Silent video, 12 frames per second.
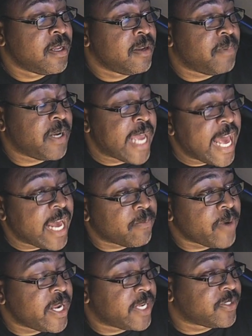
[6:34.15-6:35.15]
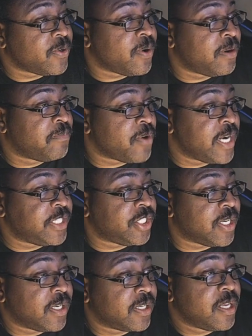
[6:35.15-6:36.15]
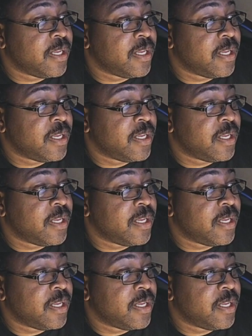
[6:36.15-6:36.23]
But Adam Rank is going Bryce Young.